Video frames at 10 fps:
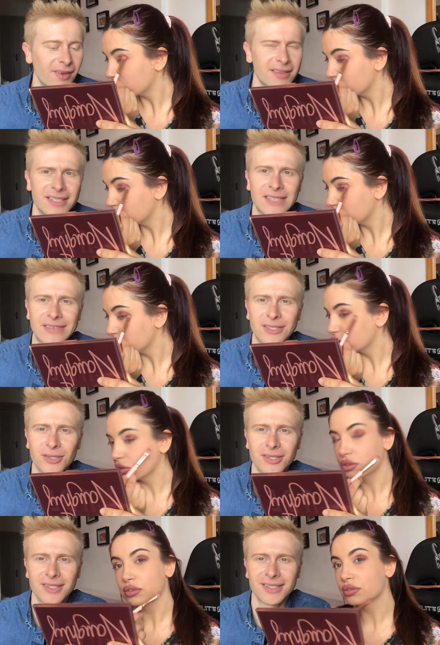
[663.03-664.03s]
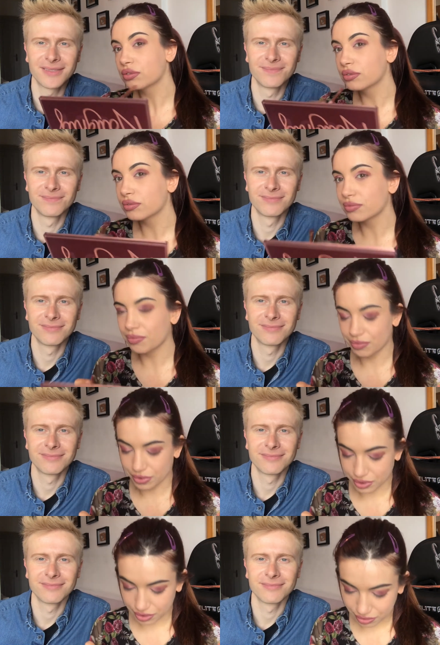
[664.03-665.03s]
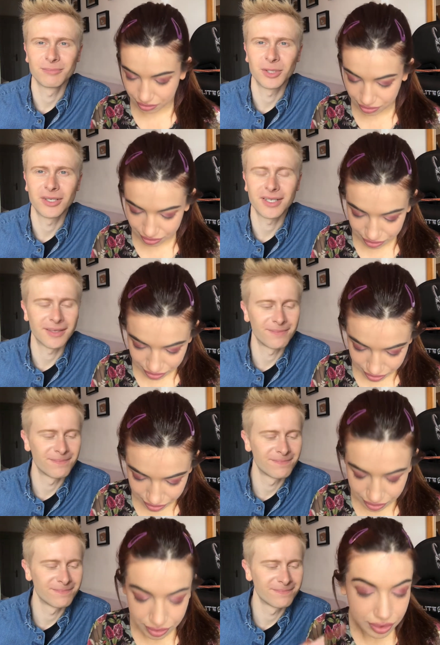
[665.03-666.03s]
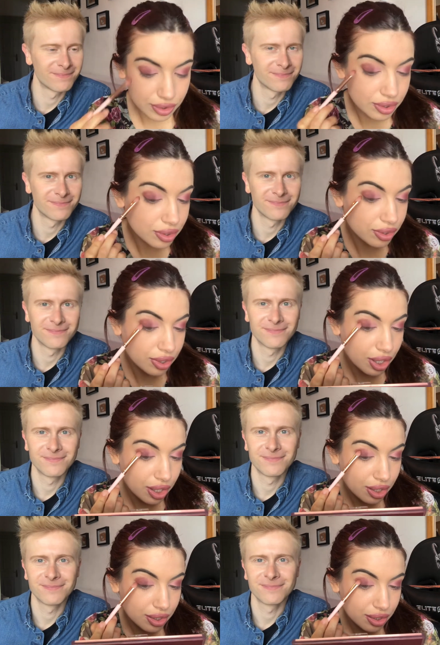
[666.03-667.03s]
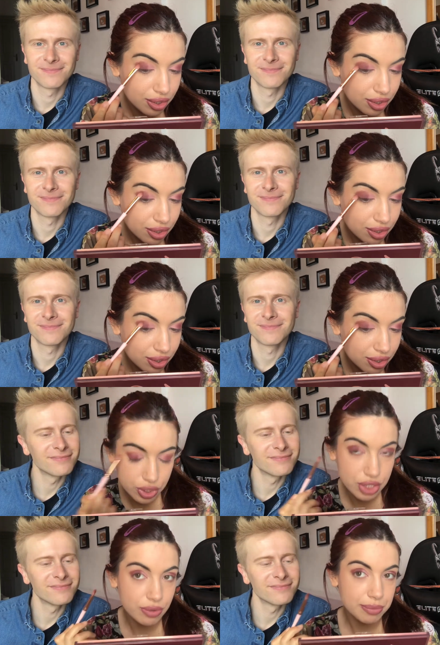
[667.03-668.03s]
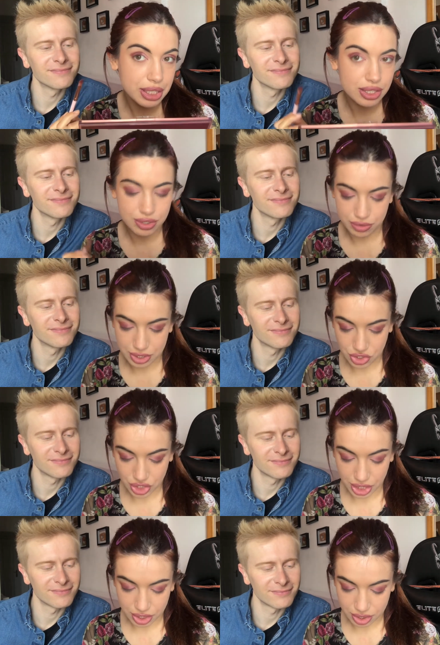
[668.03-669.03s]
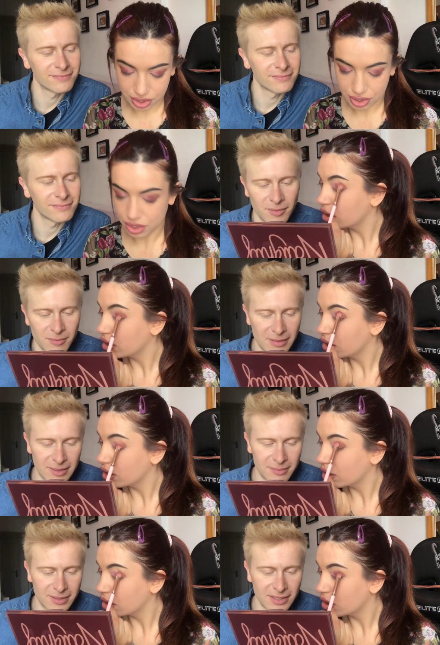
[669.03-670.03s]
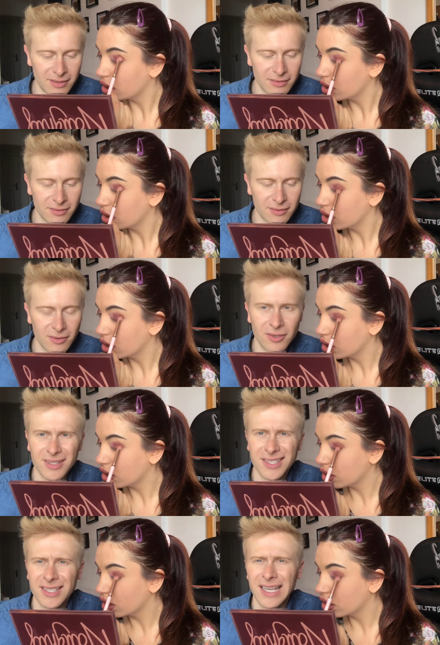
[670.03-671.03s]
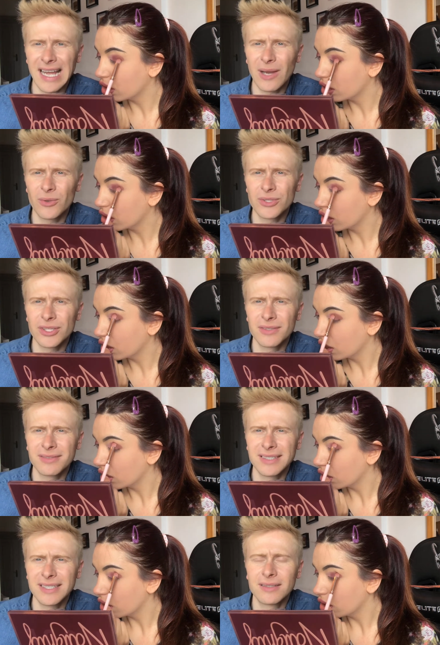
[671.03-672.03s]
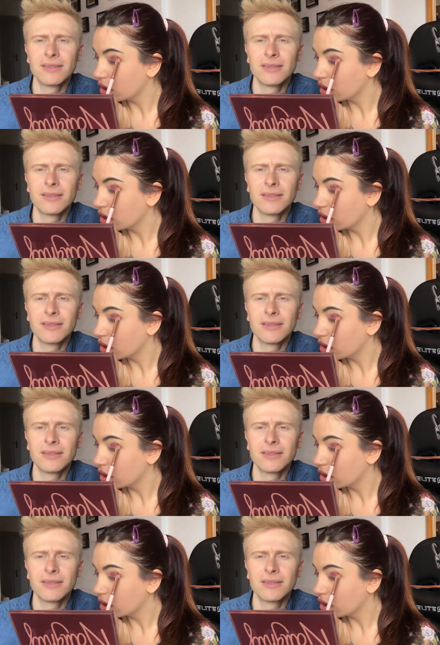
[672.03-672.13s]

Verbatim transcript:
Speaker 1: I think I've had a good idea, but not yet.
Speaker 2: Okay. What do you want me to do in this shade?
Speaker 1: Maybe on the outer V,